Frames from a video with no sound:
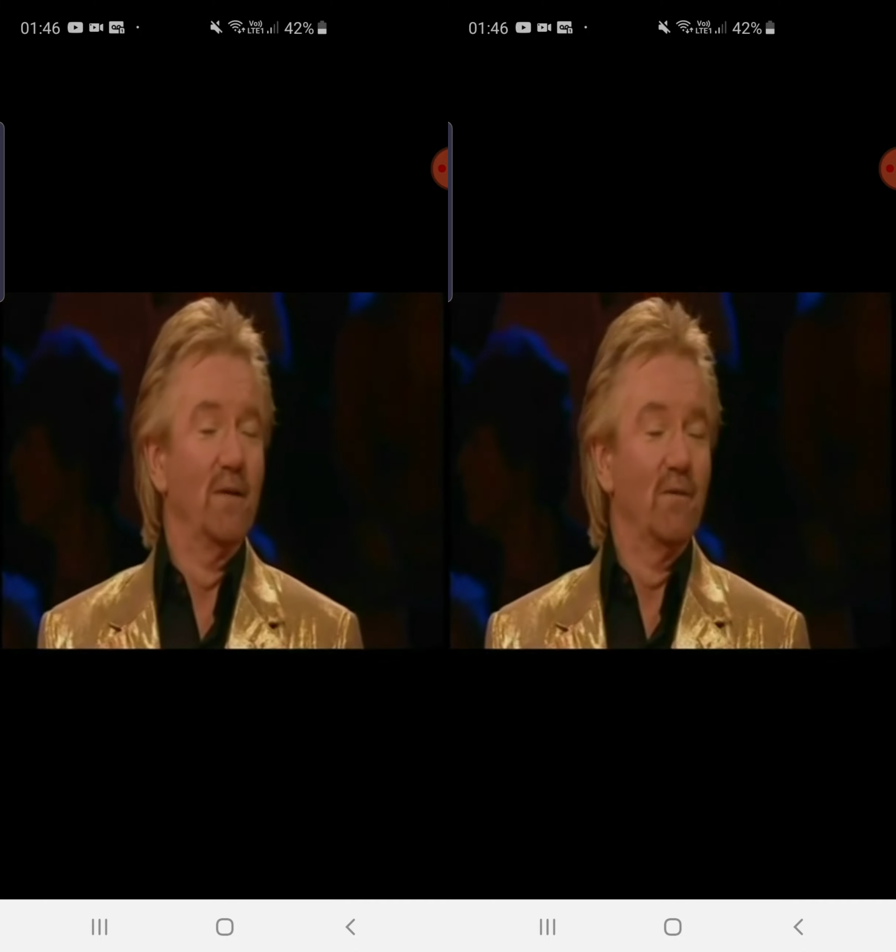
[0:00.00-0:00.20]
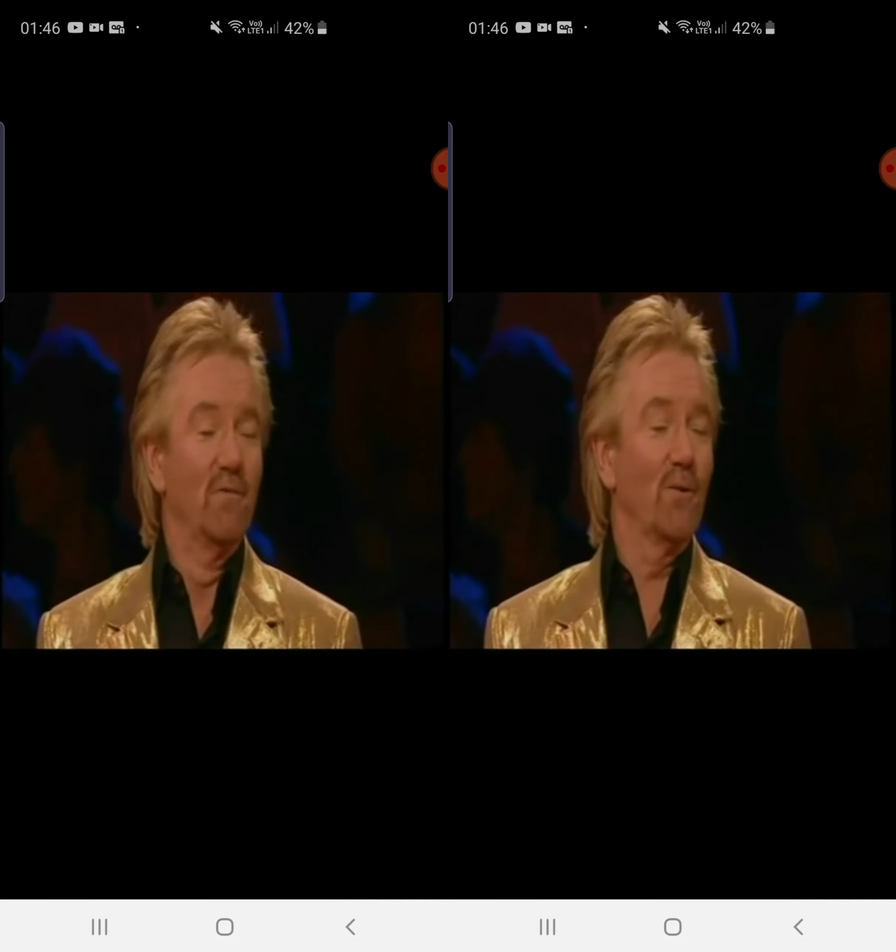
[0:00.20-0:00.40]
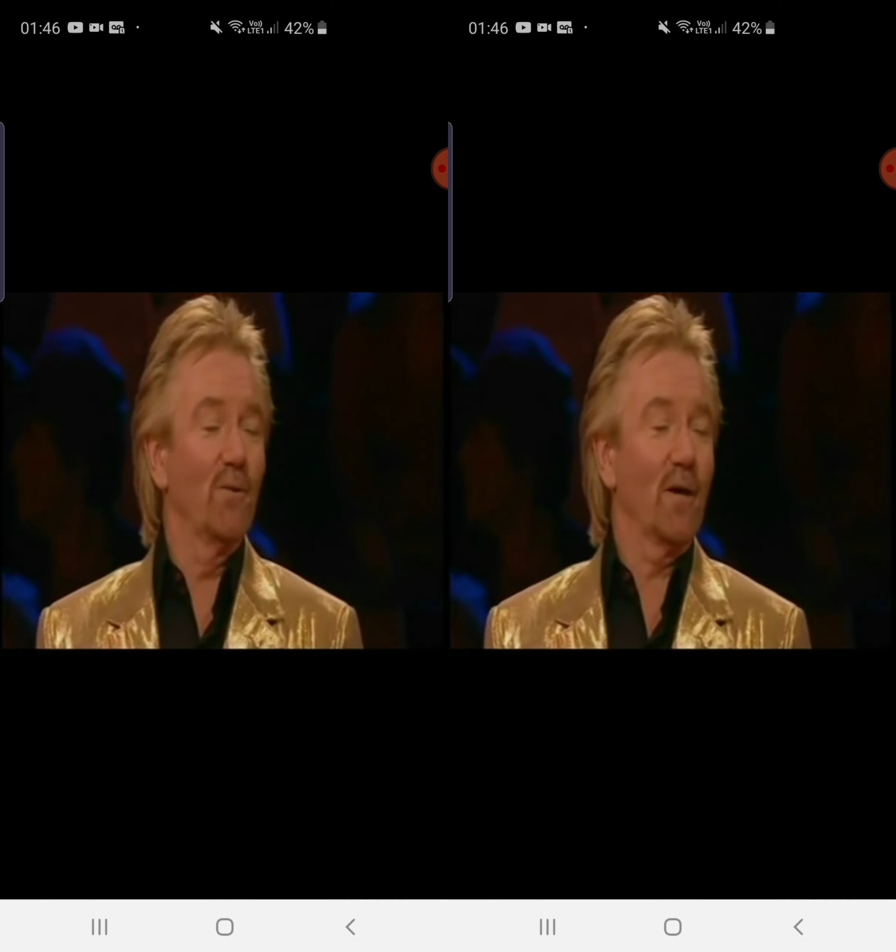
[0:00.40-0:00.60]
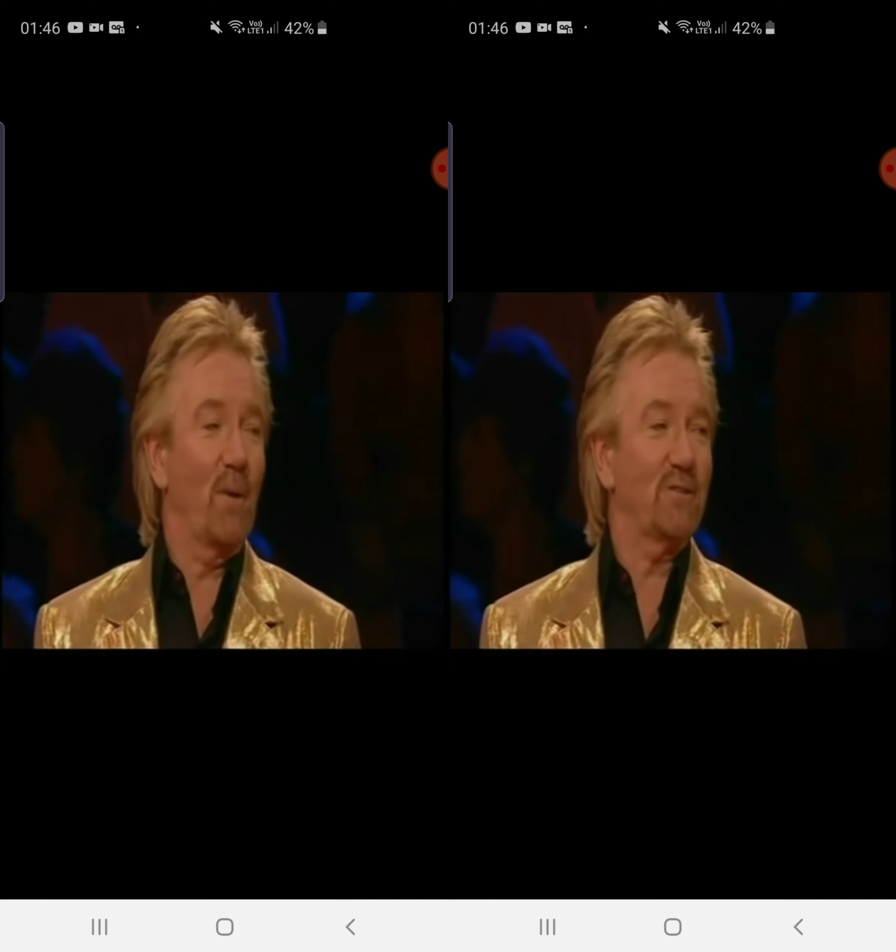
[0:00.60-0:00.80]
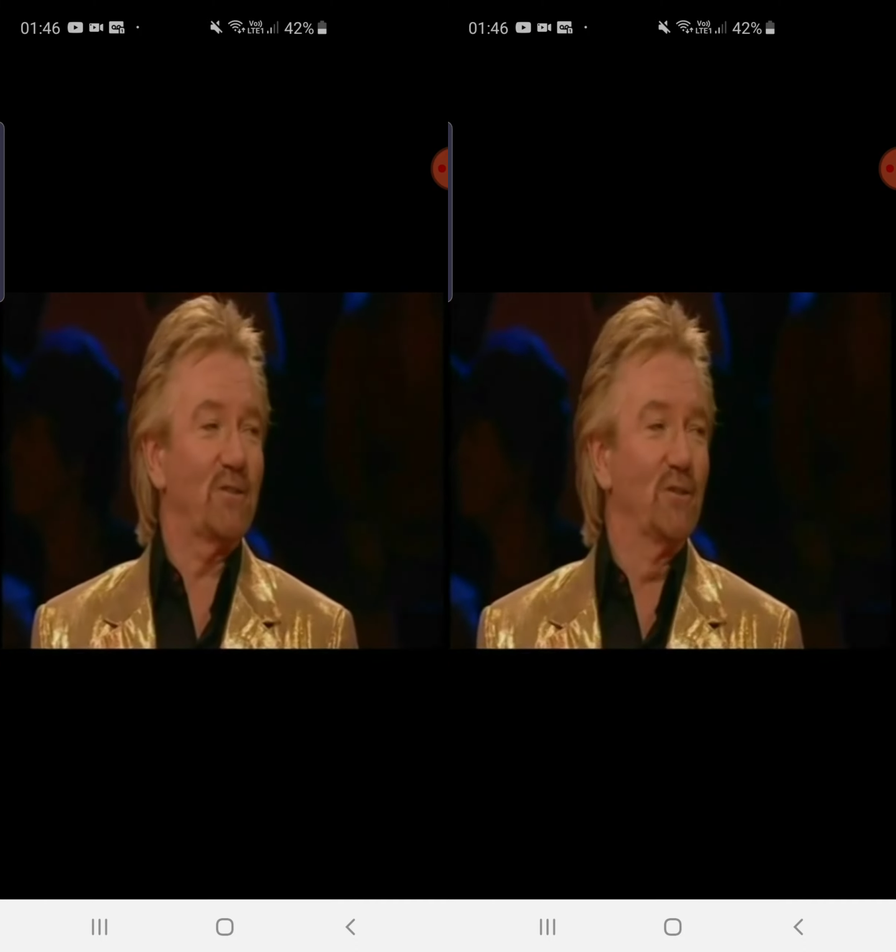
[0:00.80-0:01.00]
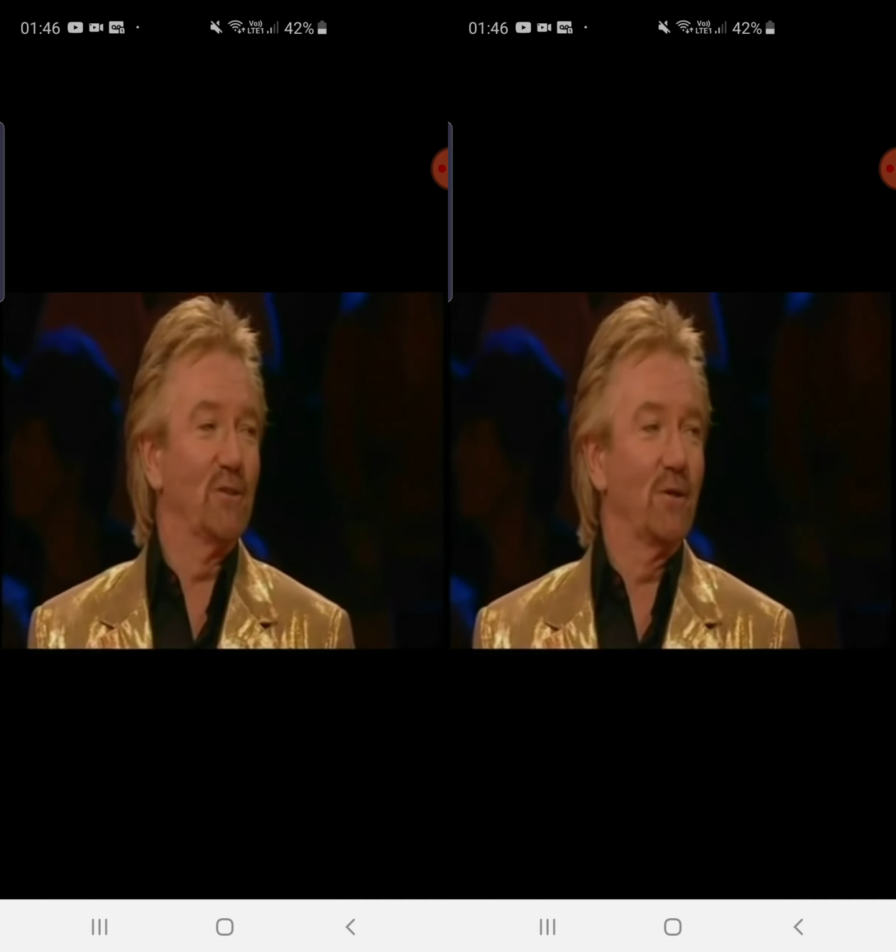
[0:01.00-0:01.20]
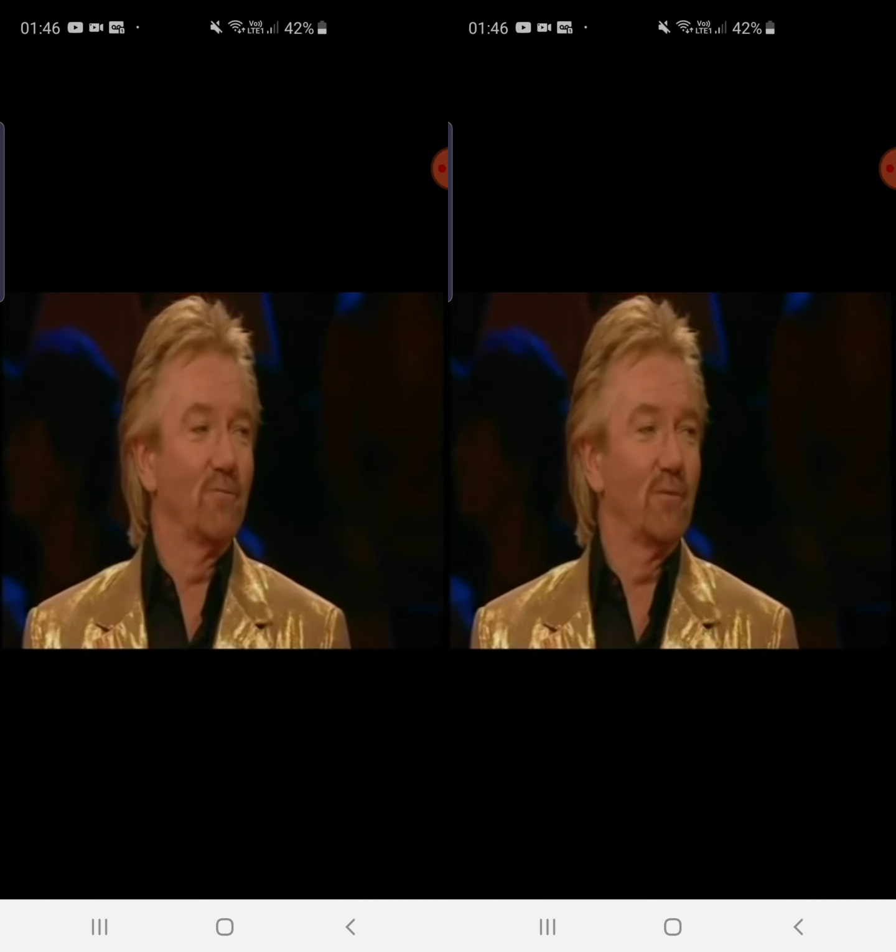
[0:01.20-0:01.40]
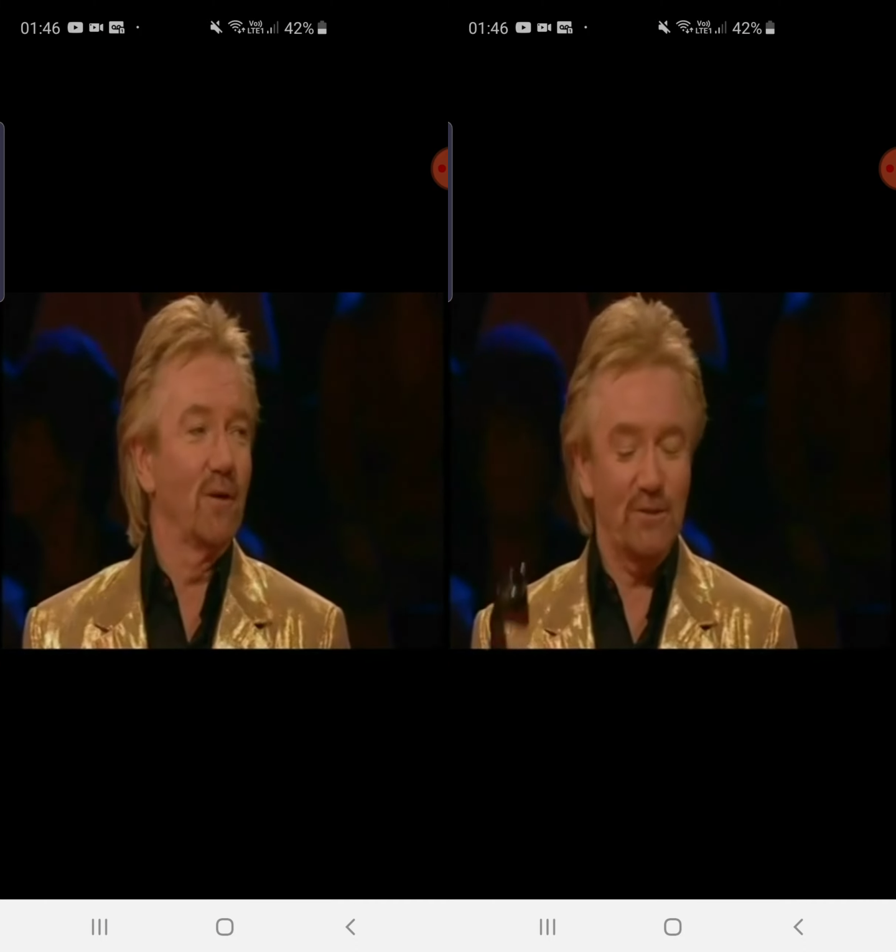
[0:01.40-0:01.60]
feel like a passenger on
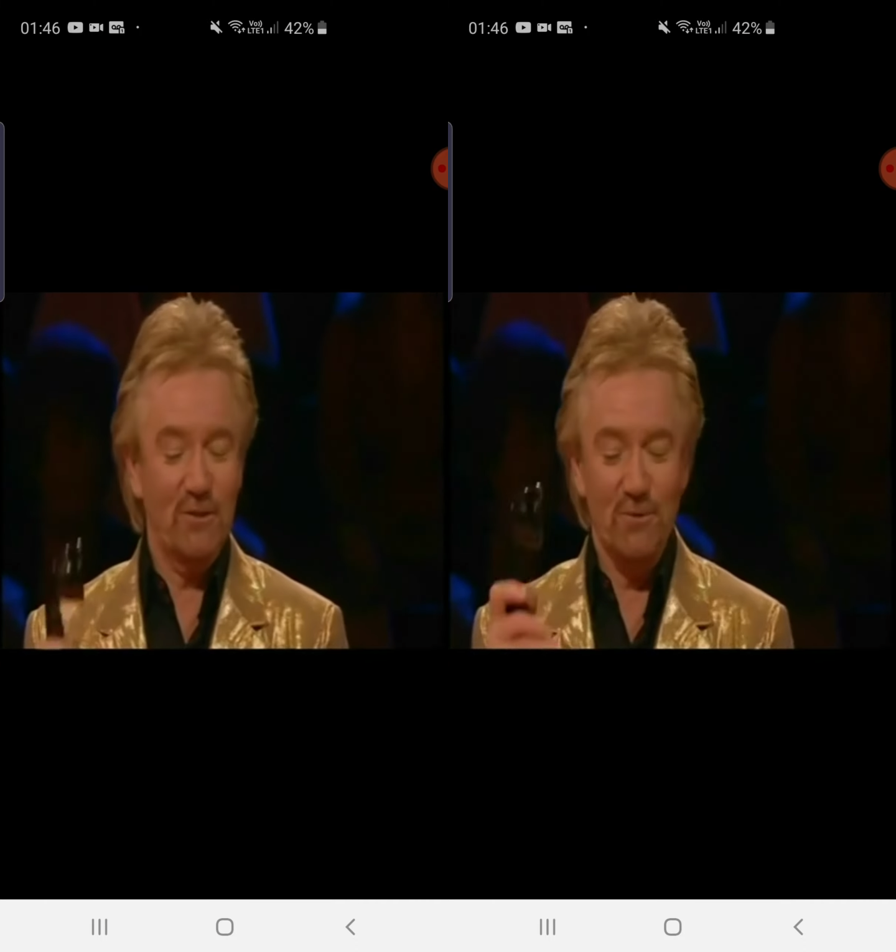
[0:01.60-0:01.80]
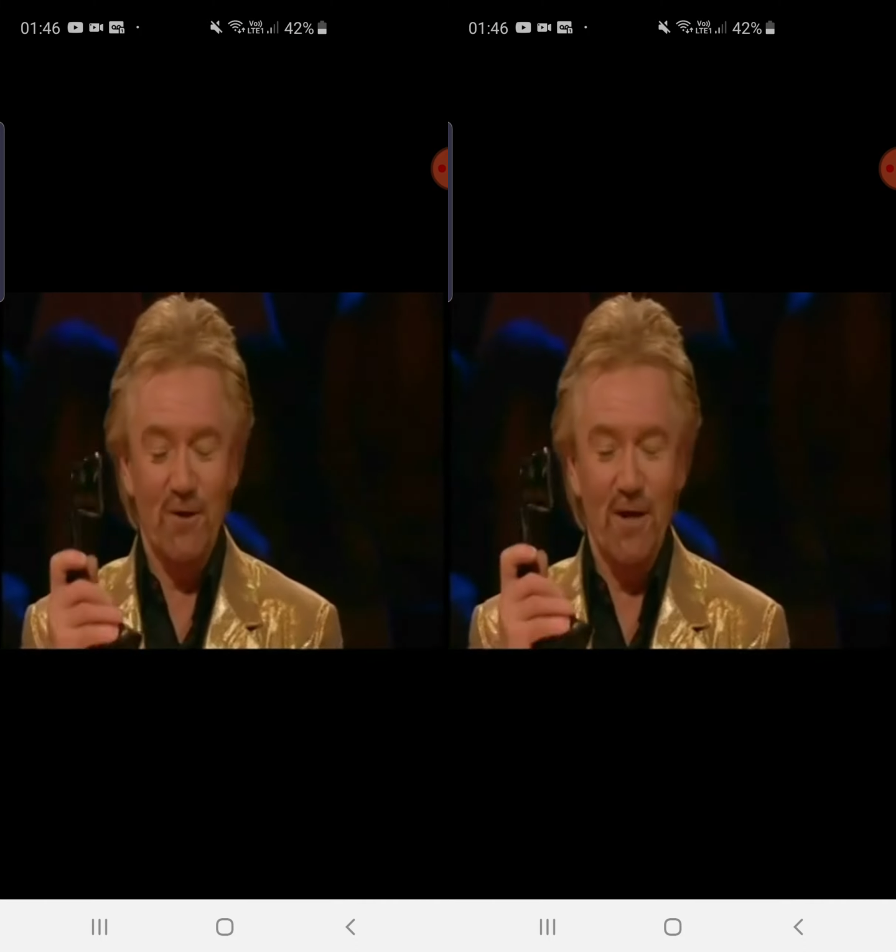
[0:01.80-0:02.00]
Rhodesia